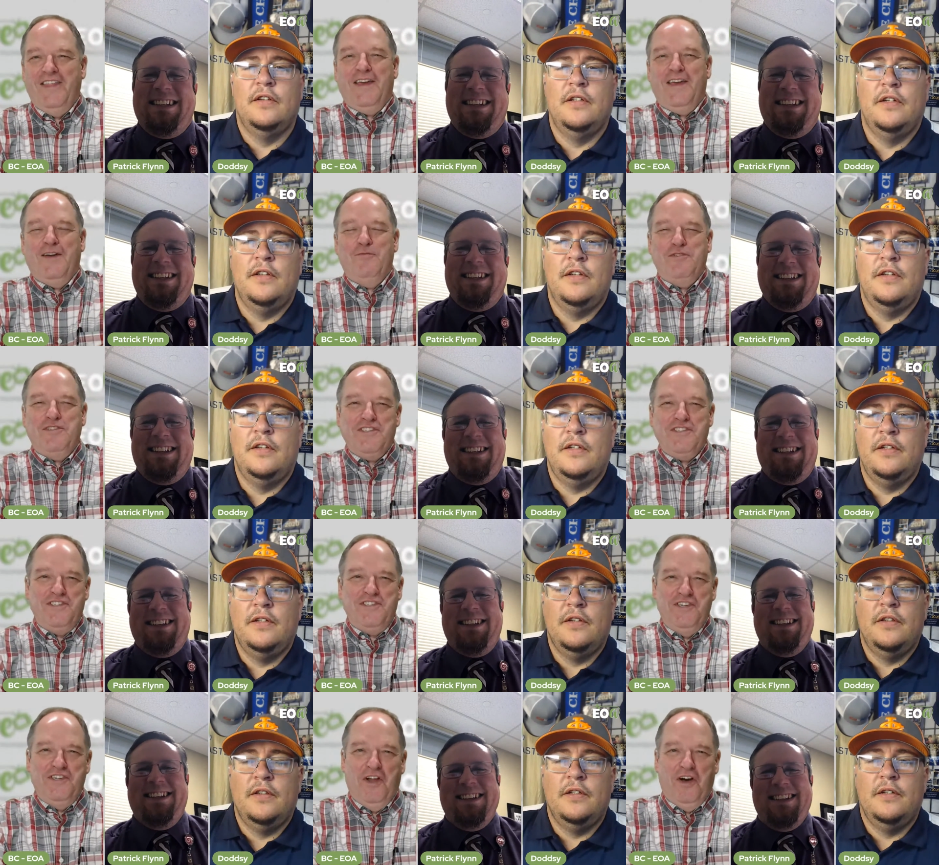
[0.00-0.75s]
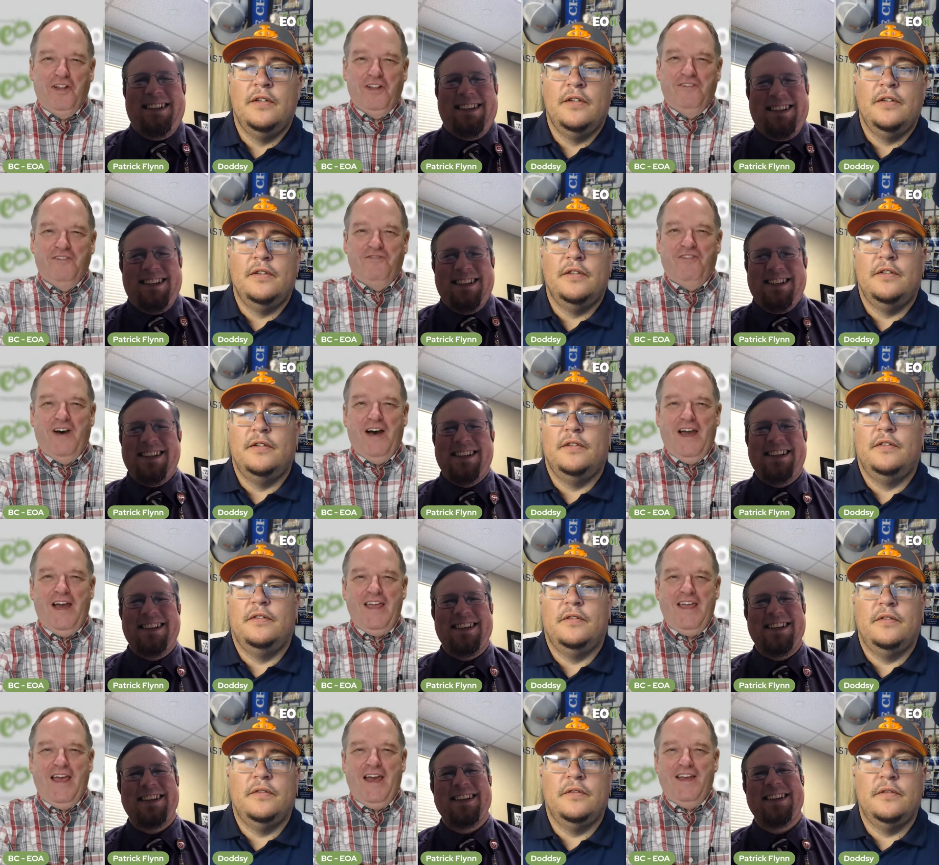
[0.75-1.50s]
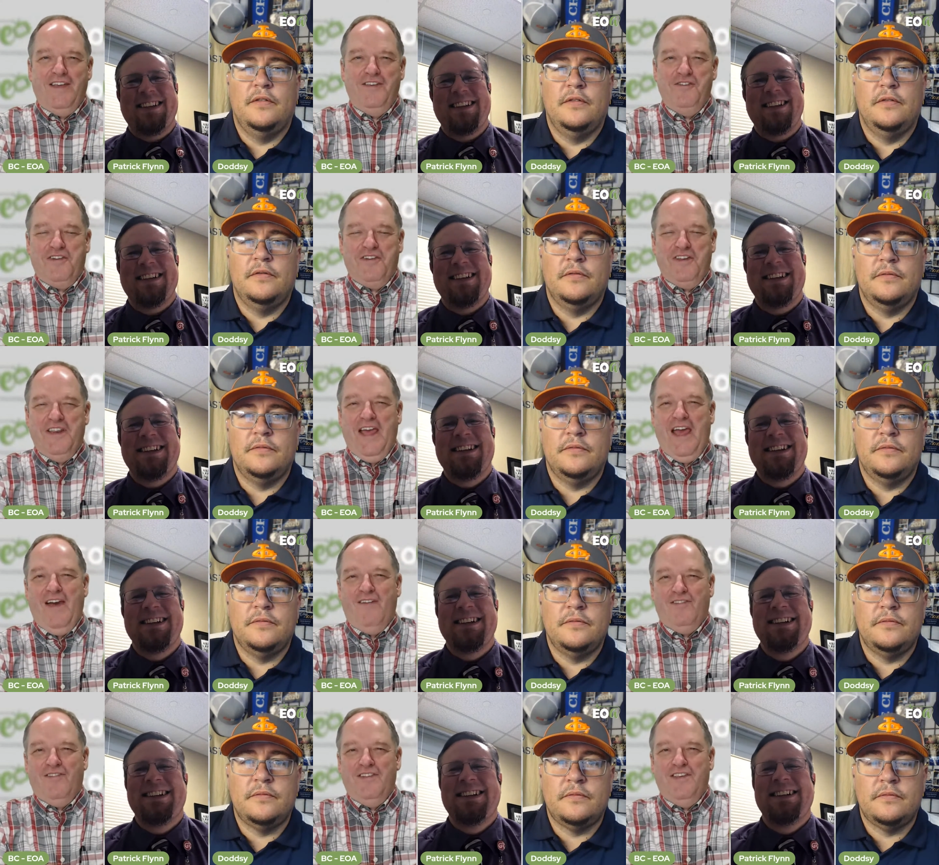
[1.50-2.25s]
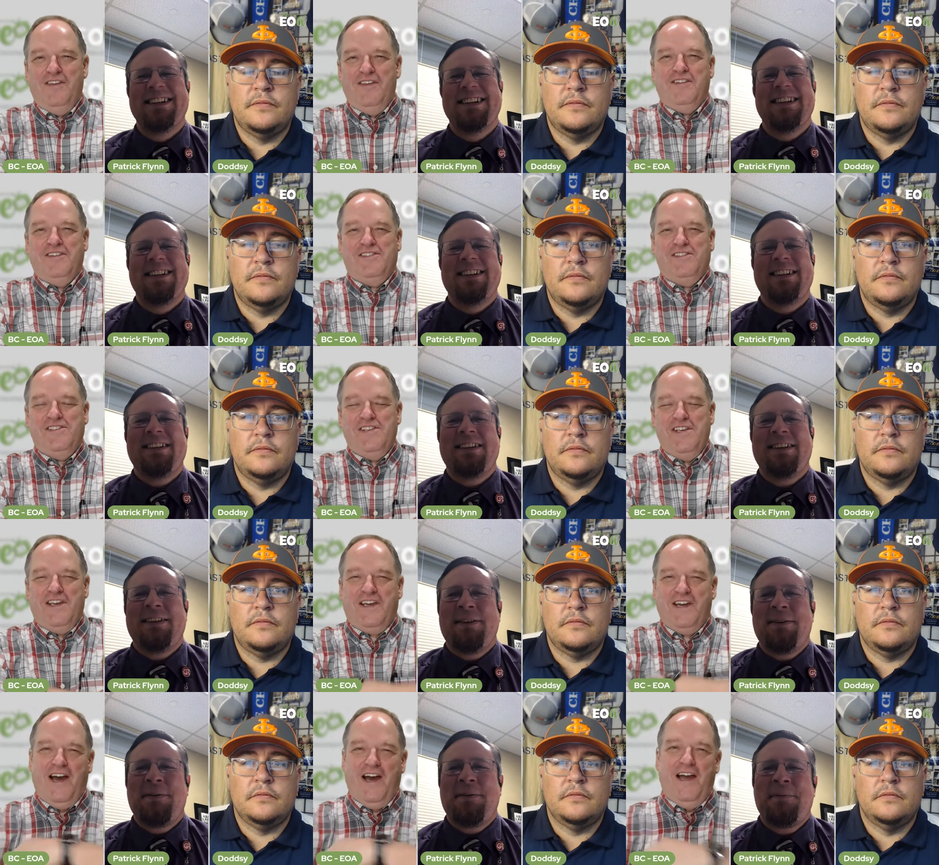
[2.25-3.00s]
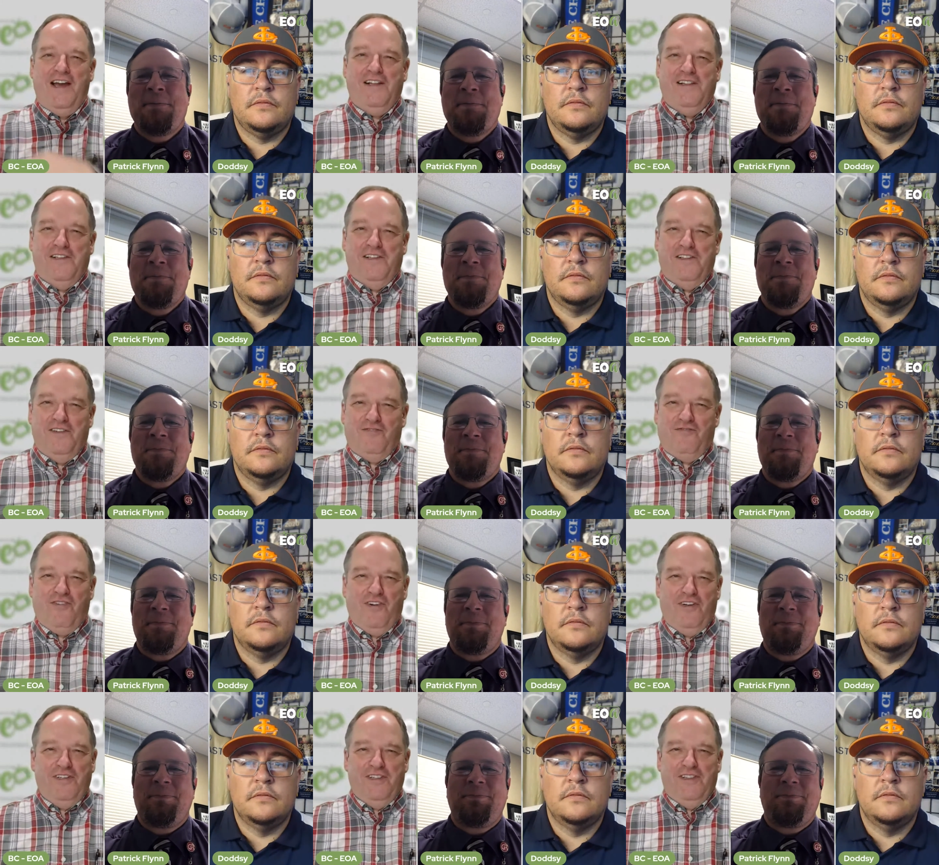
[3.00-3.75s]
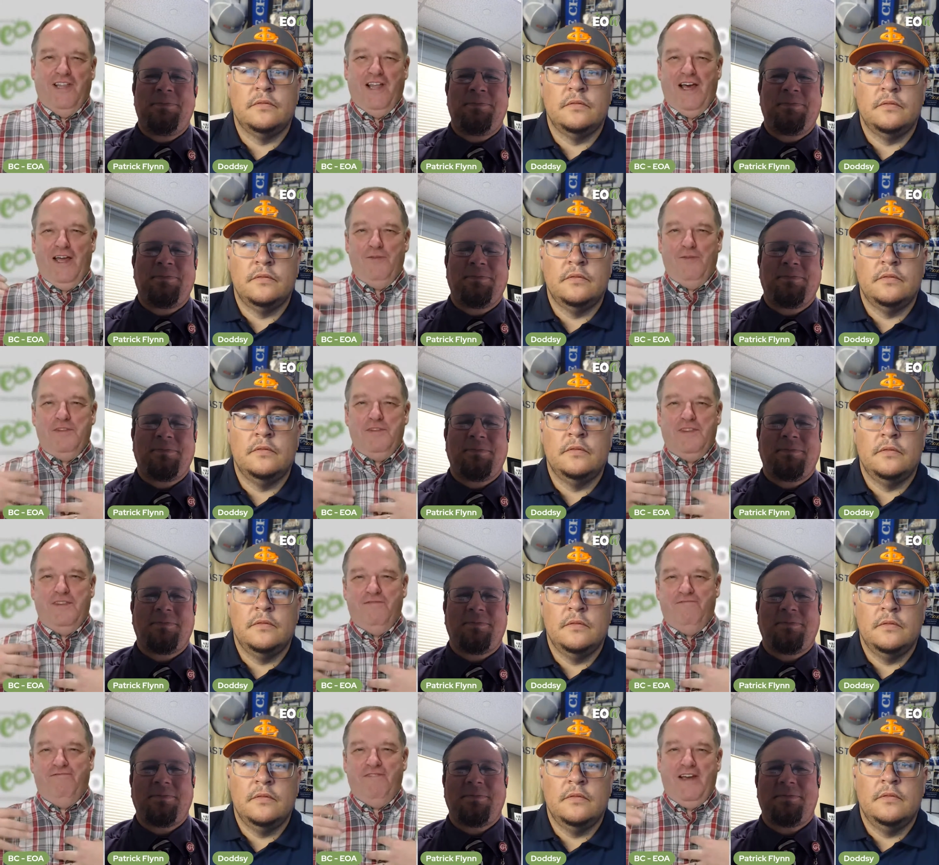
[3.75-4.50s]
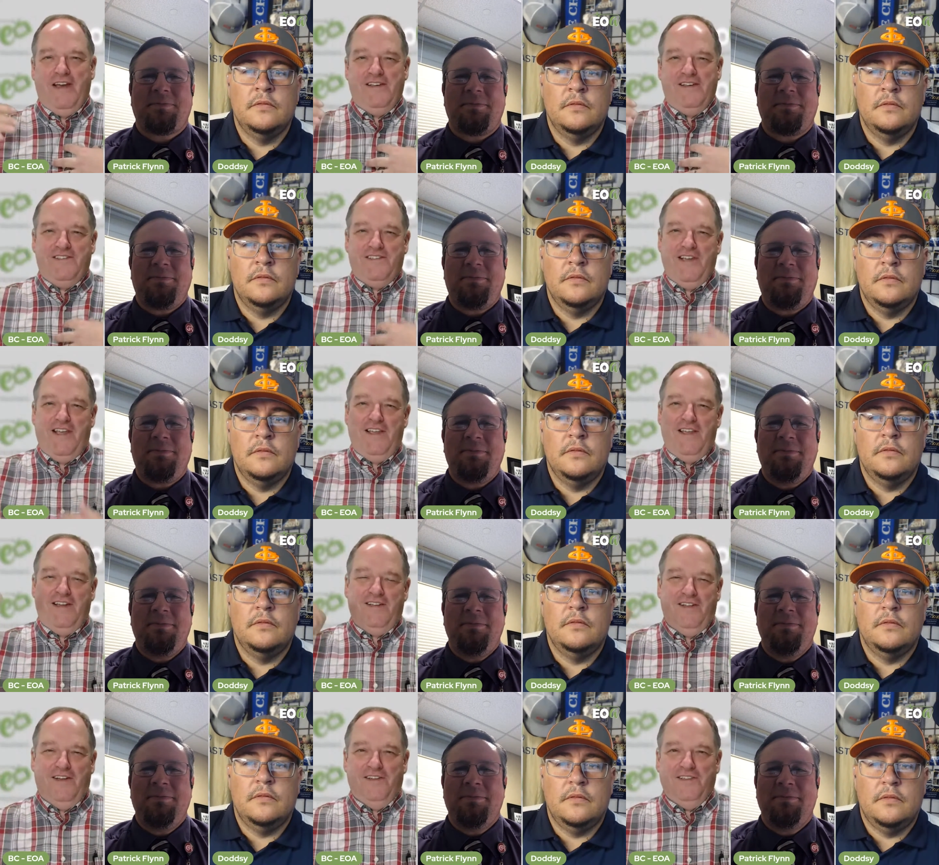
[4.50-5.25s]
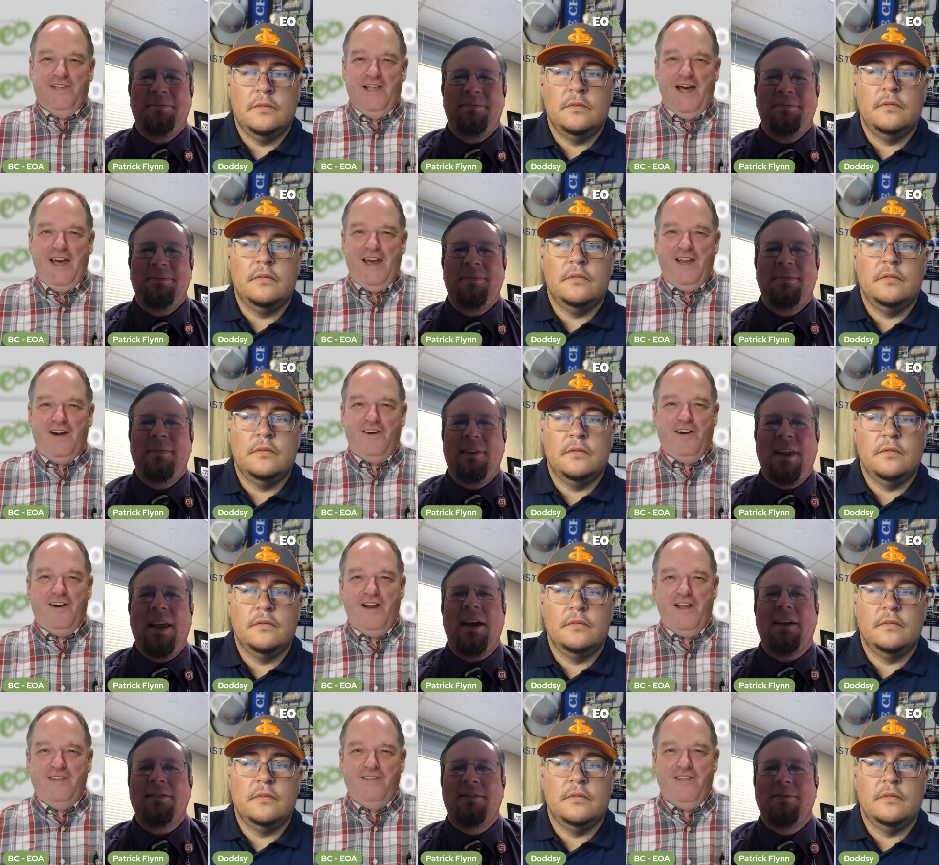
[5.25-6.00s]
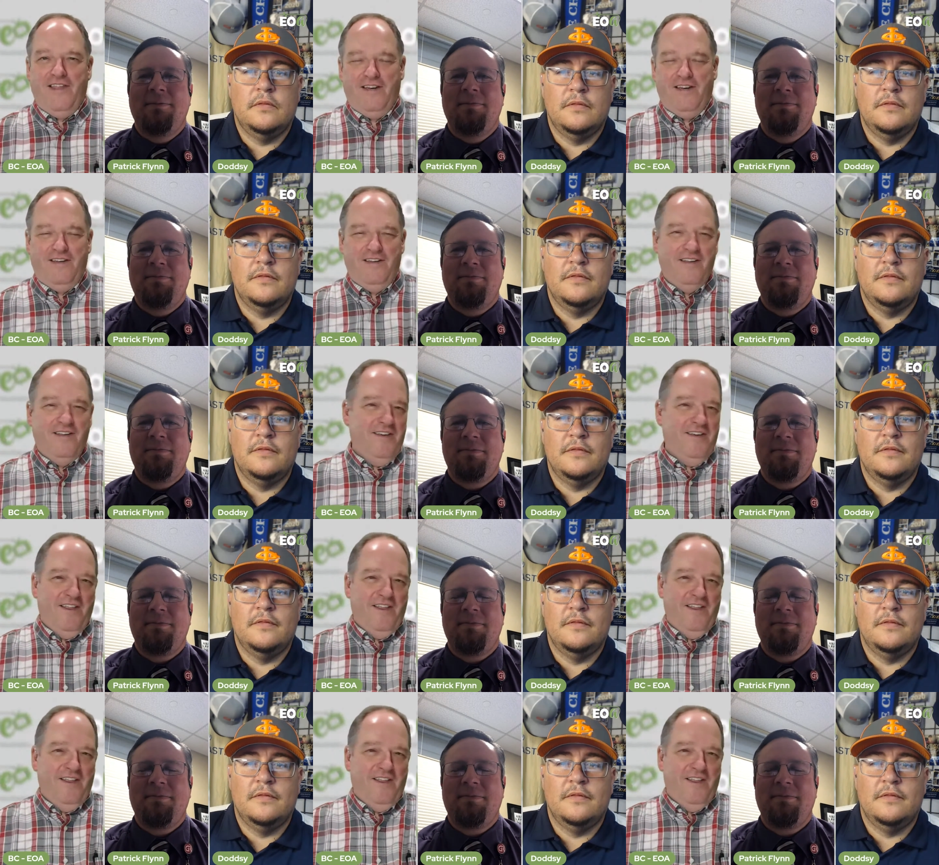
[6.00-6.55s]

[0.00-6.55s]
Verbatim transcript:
Speaker 1: think it would just nullify. Yeah, you can have you can see Kyle in the front of the line with the vest and a ladder, and yeah. then